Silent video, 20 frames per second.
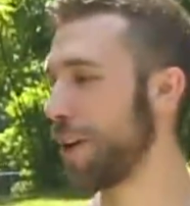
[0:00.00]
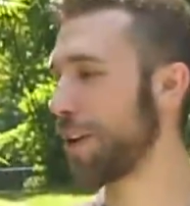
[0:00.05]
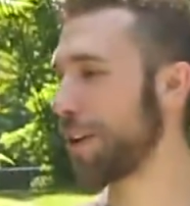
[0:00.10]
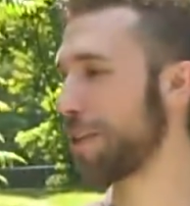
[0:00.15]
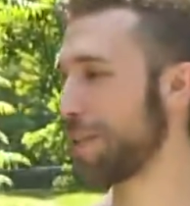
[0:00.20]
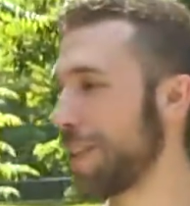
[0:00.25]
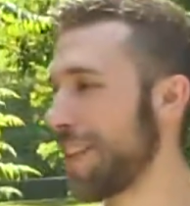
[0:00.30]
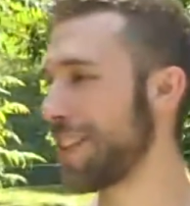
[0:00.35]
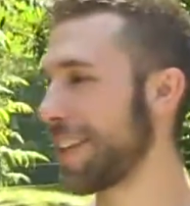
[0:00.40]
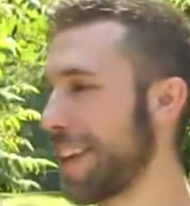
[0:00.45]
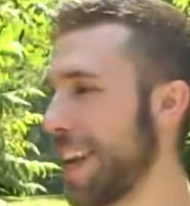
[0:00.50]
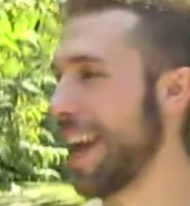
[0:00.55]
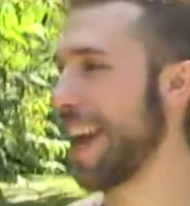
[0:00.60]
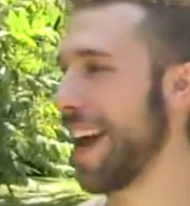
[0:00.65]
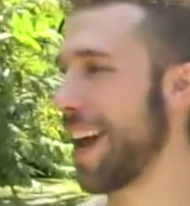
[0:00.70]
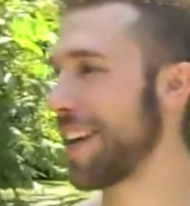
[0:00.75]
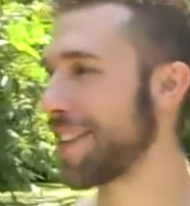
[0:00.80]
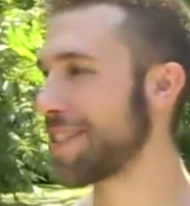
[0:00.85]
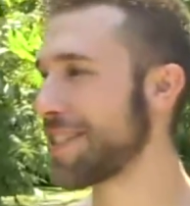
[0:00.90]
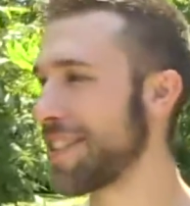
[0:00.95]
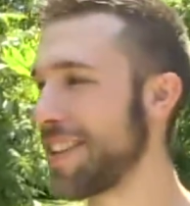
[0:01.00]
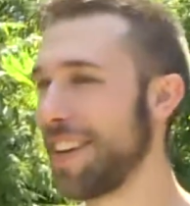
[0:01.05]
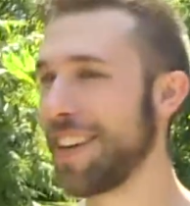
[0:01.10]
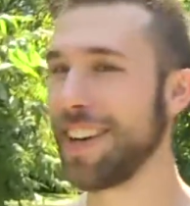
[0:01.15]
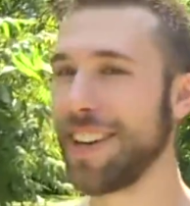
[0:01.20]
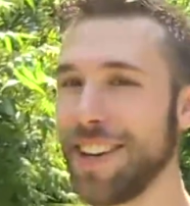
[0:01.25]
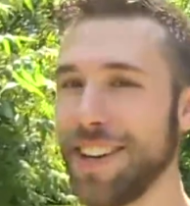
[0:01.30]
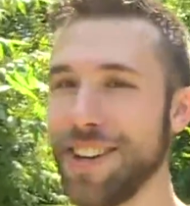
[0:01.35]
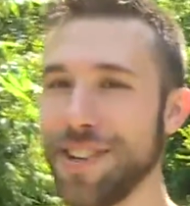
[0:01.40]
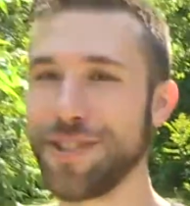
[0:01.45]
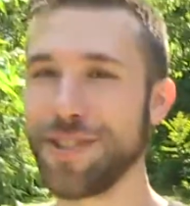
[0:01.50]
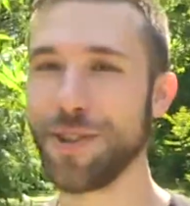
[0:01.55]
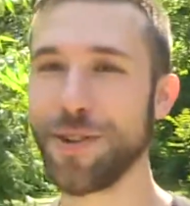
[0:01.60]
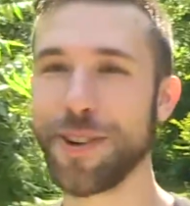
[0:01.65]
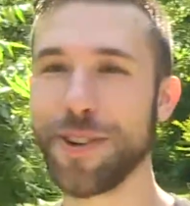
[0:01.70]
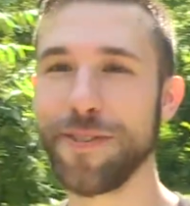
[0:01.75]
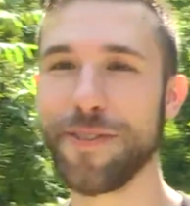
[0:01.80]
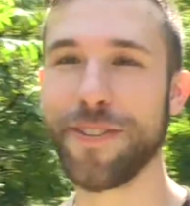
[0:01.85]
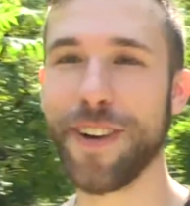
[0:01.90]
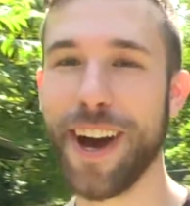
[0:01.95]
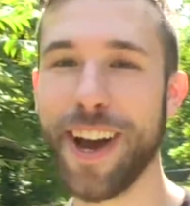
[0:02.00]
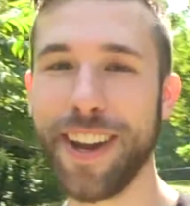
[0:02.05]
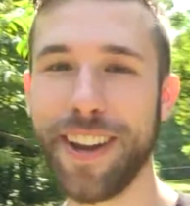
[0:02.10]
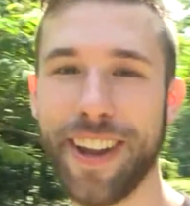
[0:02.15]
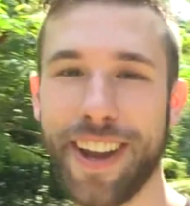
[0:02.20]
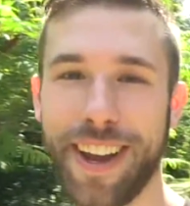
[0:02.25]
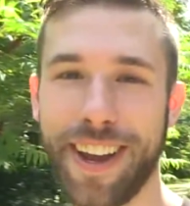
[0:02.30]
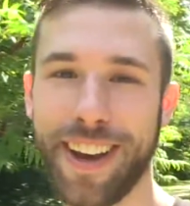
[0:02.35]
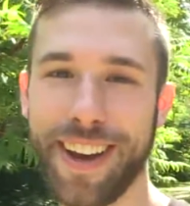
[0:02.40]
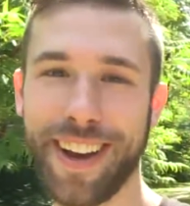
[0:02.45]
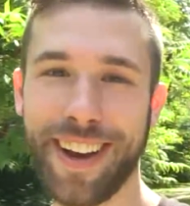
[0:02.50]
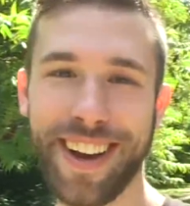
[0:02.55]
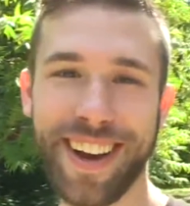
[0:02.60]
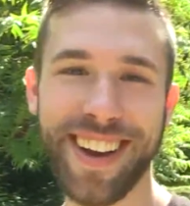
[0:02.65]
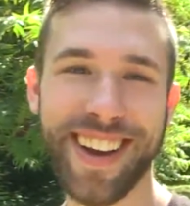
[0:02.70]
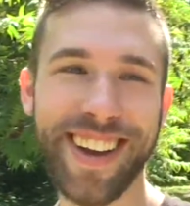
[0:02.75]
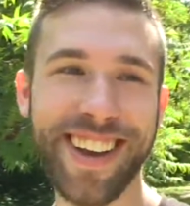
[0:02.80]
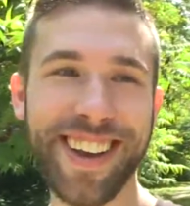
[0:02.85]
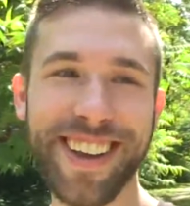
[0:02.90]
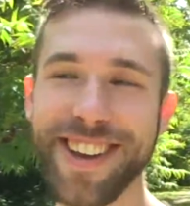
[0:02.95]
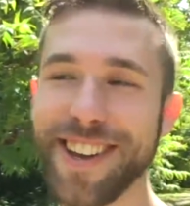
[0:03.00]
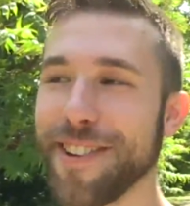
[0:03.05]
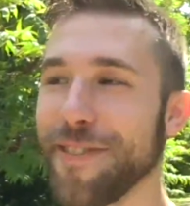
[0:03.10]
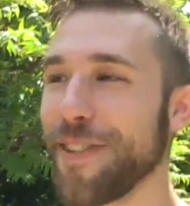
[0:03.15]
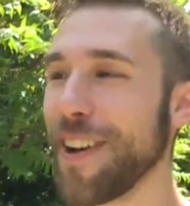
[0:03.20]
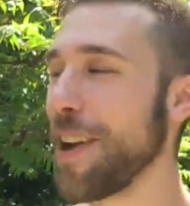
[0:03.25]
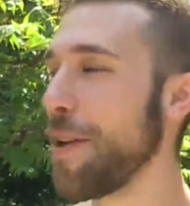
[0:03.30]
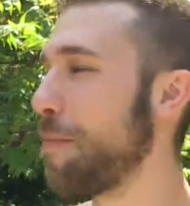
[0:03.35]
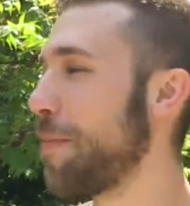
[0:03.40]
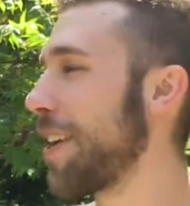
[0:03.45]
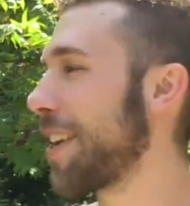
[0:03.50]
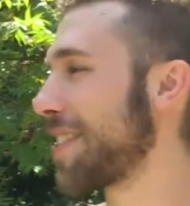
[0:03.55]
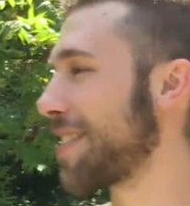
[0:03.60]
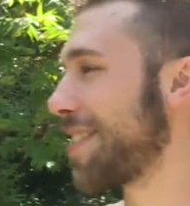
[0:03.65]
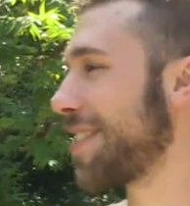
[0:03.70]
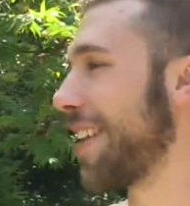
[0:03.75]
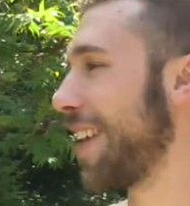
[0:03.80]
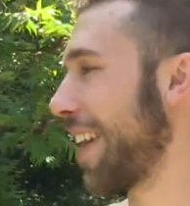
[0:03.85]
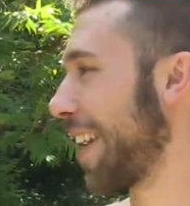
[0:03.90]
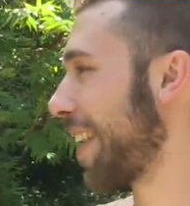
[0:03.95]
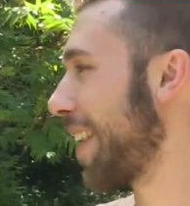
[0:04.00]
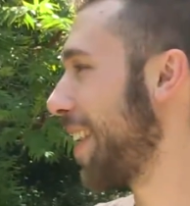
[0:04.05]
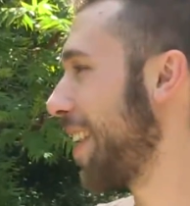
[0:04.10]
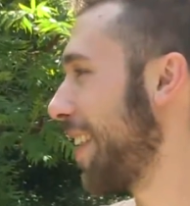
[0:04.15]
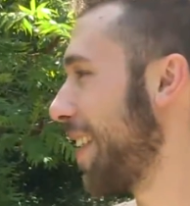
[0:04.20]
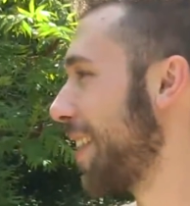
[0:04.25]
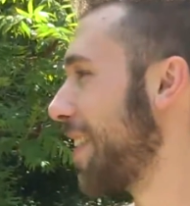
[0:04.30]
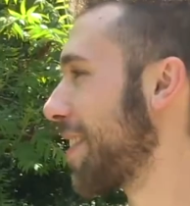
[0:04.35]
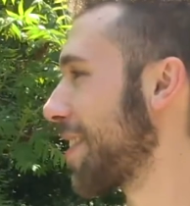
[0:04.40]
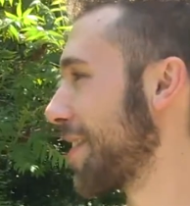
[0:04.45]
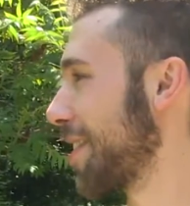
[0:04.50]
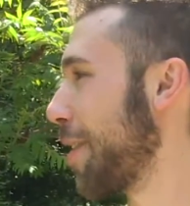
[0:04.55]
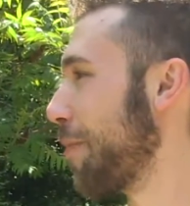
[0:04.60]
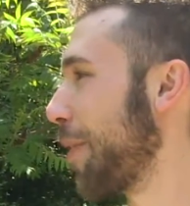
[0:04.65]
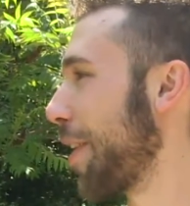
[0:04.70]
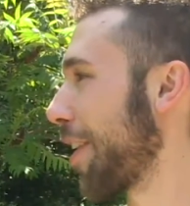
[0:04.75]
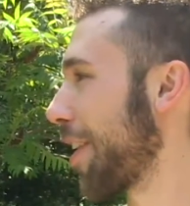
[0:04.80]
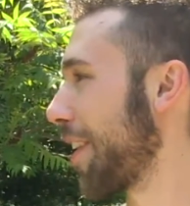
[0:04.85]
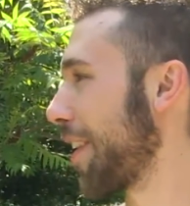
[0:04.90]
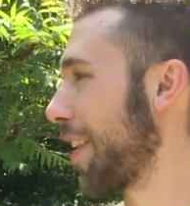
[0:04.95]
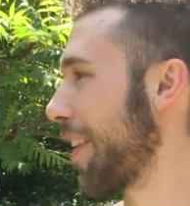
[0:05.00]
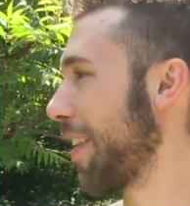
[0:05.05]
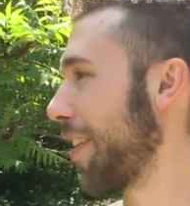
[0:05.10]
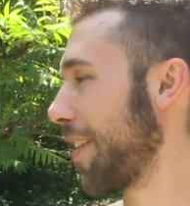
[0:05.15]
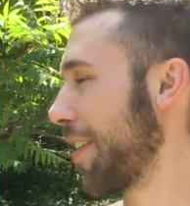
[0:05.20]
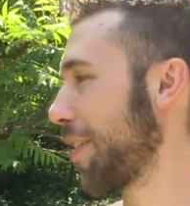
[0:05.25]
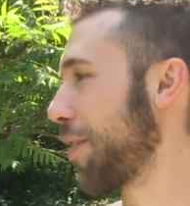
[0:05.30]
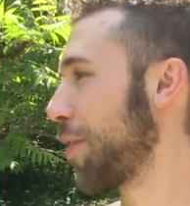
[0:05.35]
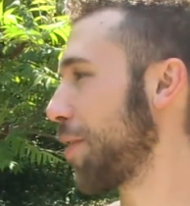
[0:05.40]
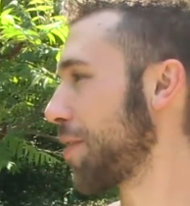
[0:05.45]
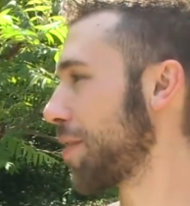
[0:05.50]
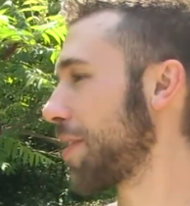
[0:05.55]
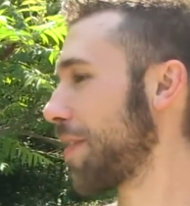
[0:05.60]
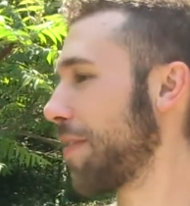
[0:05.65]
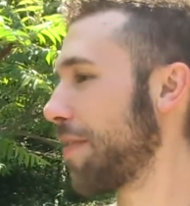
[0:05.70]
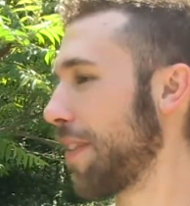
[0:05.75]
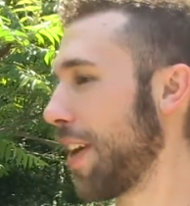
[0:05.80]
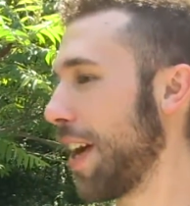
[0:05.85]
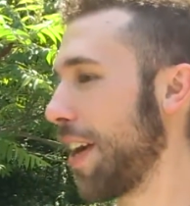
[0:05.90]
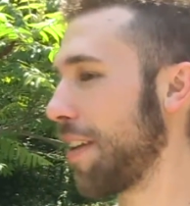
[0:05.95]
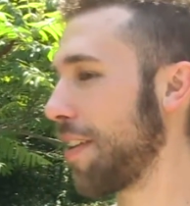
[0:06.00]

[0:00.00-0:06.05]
I go get the gas is you can find a big stick, because I'm not gonna get like close to the fire.